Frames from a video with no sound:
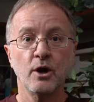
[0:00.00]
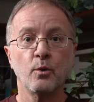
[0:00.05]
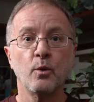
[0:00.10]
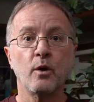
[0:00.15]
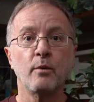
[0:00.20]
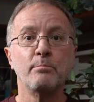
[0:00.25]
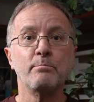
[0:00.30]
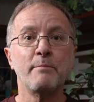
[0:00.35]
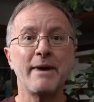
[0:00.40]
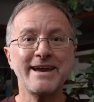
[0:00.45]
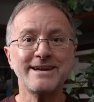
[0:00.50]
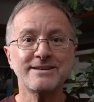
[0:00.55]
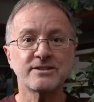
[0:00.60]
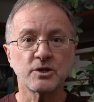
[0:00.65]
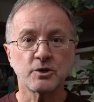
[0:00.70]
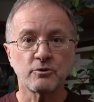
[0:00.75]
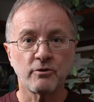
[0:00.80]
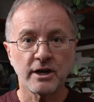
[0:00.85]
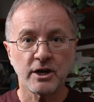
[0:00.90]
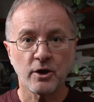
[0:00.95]
what
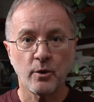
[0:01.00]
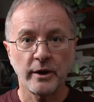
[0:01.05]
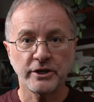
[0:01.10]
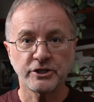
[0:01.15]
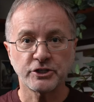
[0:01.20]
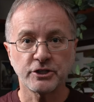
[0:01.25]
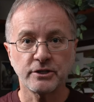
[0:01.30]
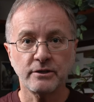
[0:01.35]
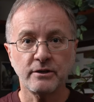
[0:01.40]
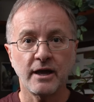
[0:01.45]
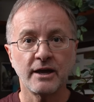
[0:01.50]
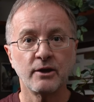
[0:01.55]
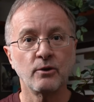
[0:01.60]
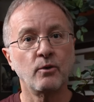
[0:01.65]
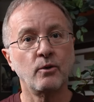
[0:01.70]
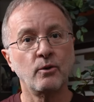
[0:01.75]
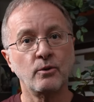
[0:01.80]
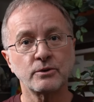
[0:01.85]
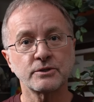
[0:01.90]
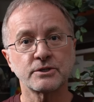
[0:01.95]
makes a great question
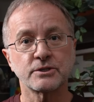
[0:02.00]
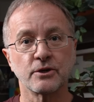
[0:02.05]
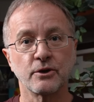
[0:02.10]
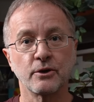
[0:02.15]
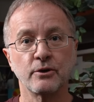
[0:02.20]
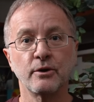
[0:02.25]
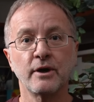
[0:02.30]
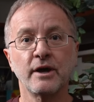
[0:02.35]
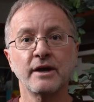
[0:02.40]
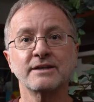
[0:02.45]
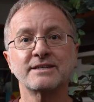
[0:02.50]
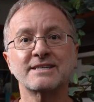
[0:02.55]
and also